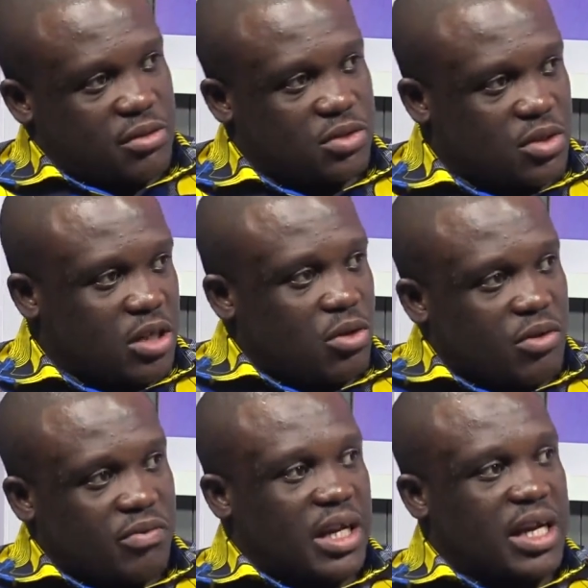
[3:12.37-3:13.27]
I was doing a
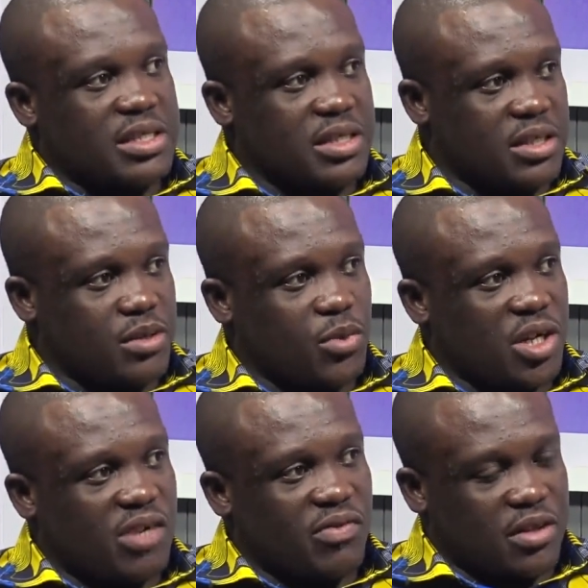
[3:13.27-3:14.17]
lot of the I C T
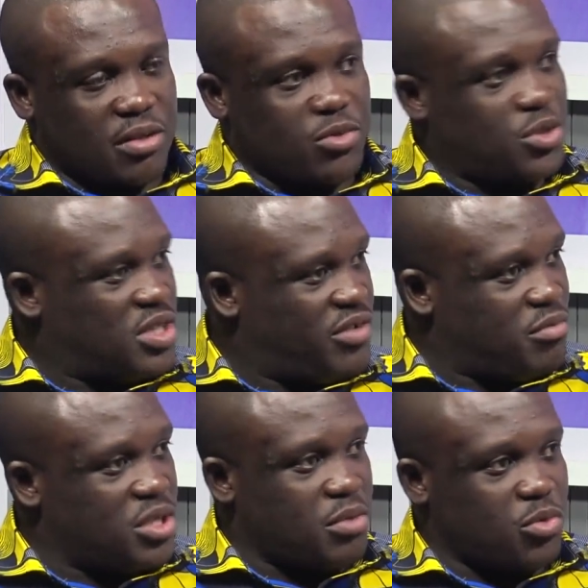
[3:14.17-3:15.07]
work for them, which was
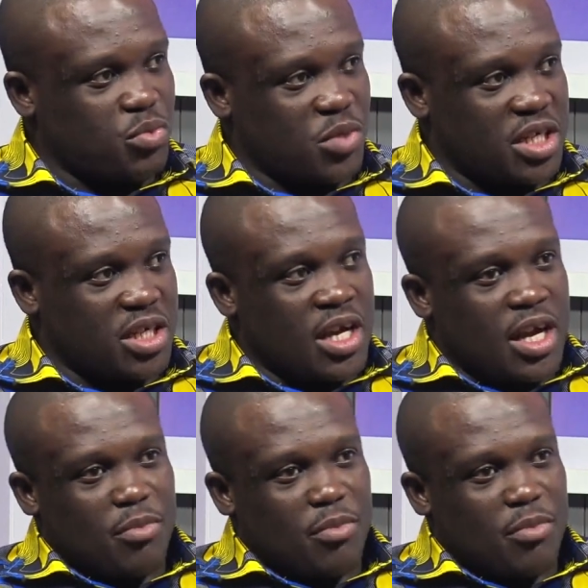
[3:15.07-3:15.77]
giving me some good money.